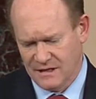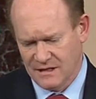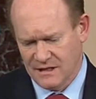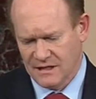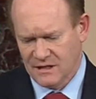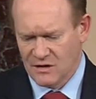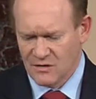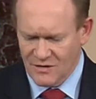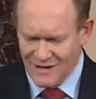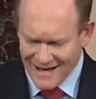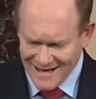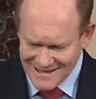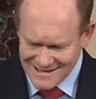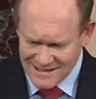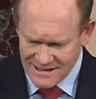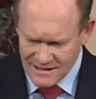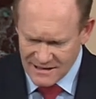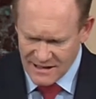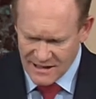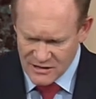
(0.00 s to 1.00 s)

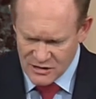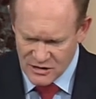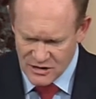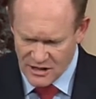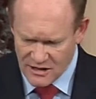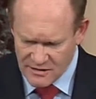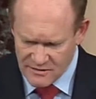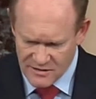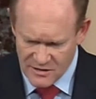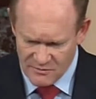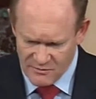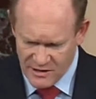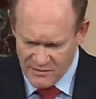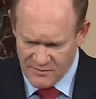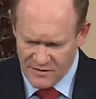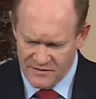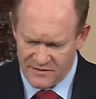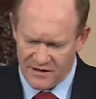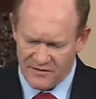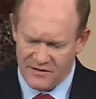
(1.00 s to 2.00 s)
united in a shared
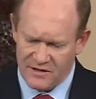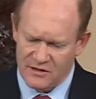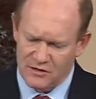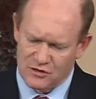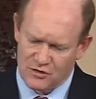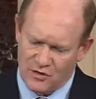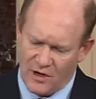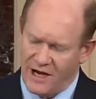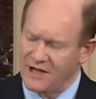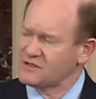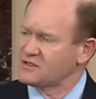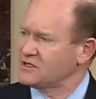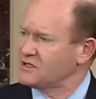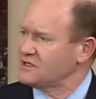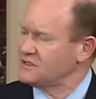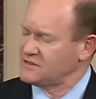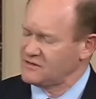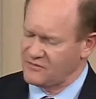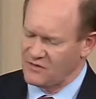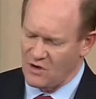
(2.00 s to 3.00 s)
commitment that the
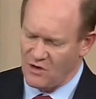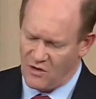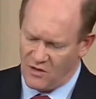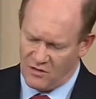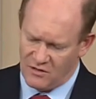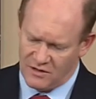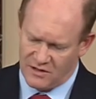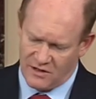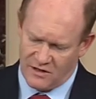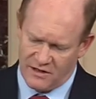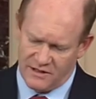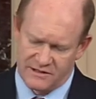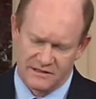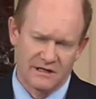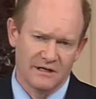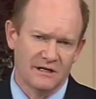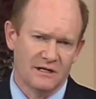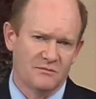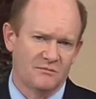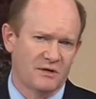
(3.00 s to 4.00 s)
atrocities of the Holocaust
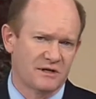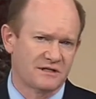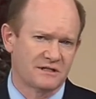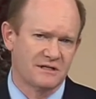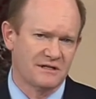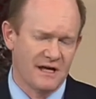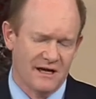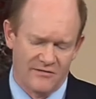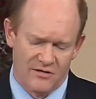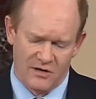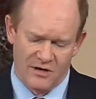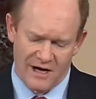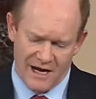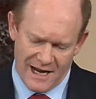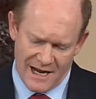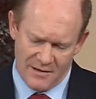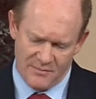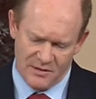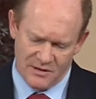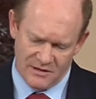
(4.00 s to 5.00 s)
must never
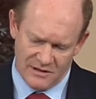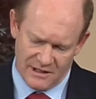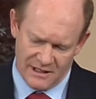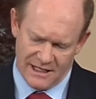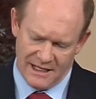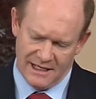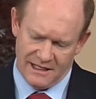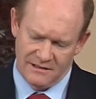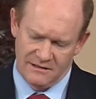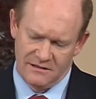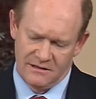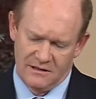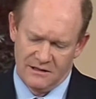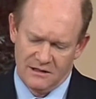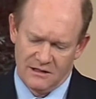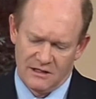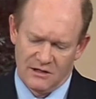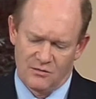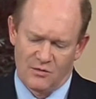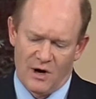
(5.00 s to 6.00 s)
happen again,
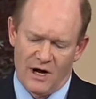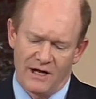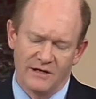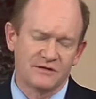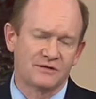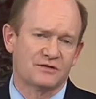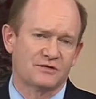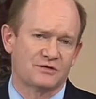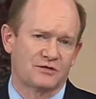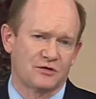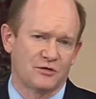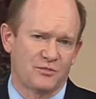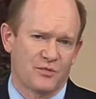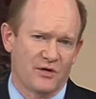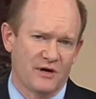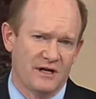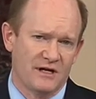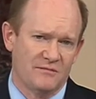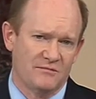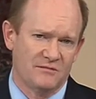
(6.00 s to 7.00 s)
Iran's
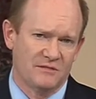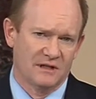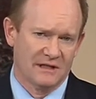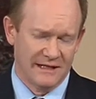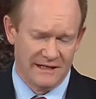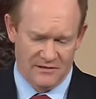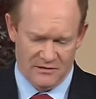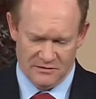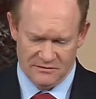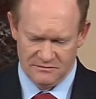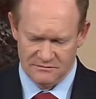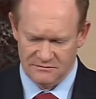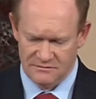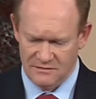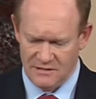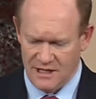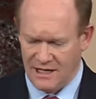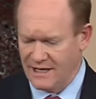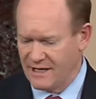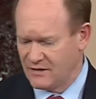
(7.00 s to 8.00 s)
supreme leader,
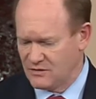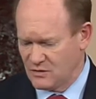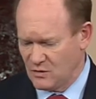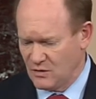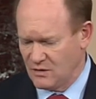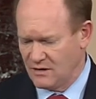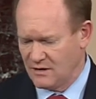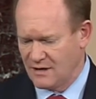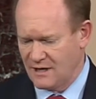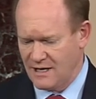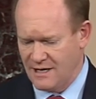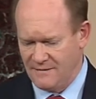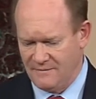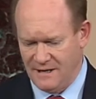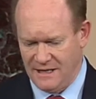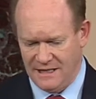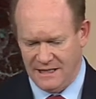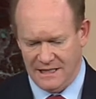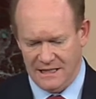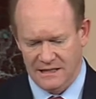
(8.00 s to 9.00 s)
Ayatollah
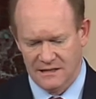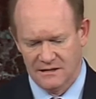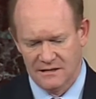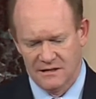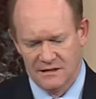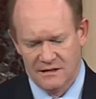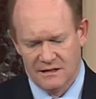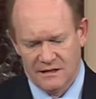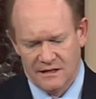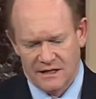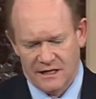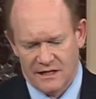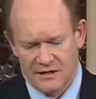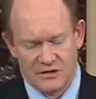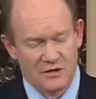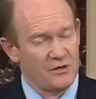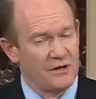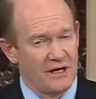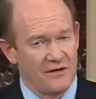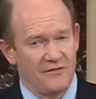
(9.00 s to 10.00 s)
Khamenei,
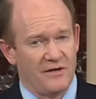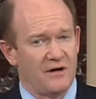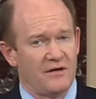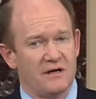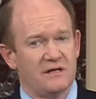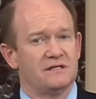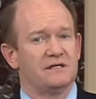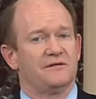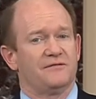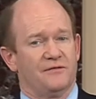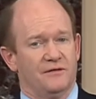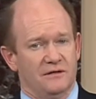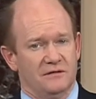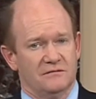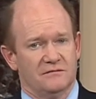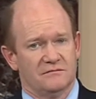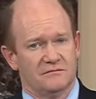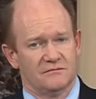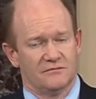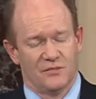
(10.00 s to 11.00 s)
issued a very different
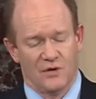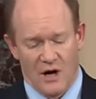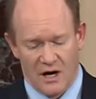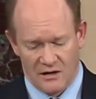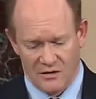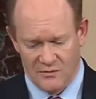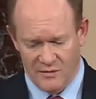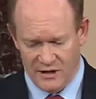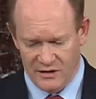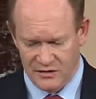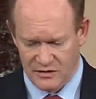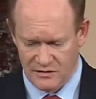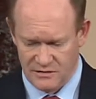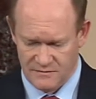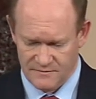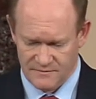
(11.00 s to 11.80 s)
proclamation.